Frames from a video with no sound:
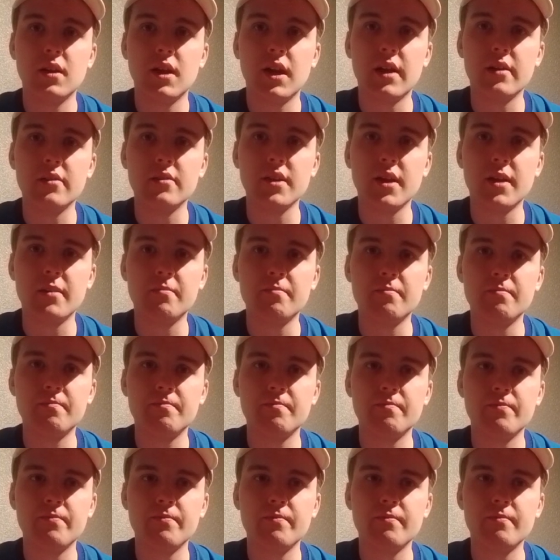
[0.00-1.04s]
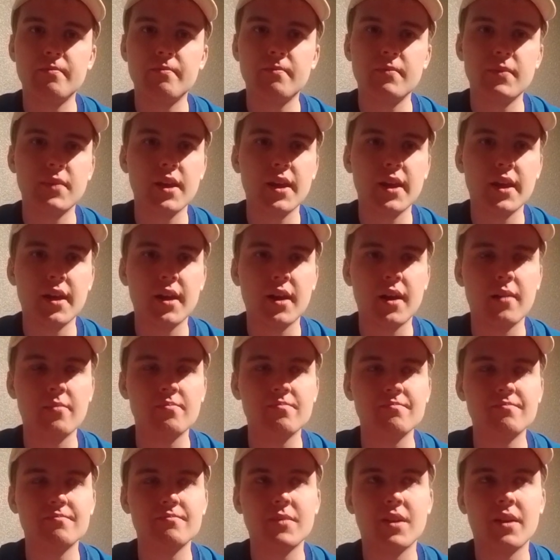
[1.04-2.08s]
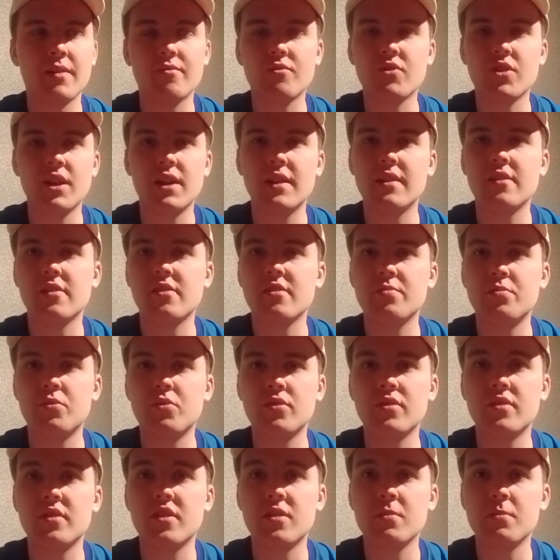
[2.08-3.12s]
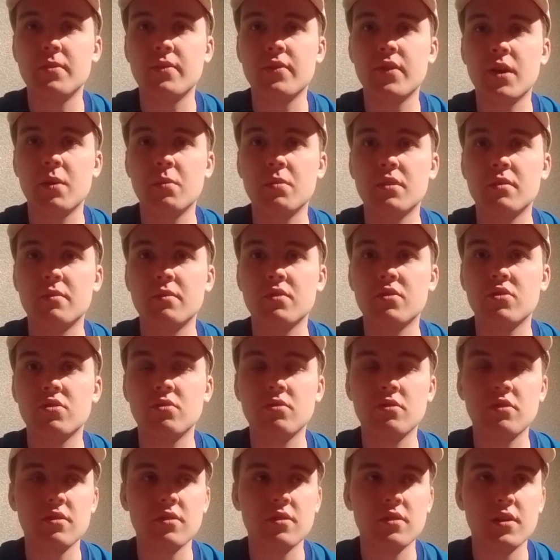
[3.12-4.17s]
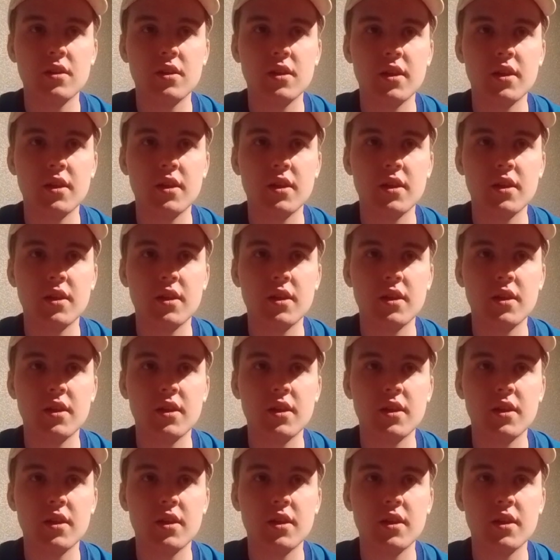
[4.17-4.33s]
And yeah, I'm really disappointed, to be fair, with the result.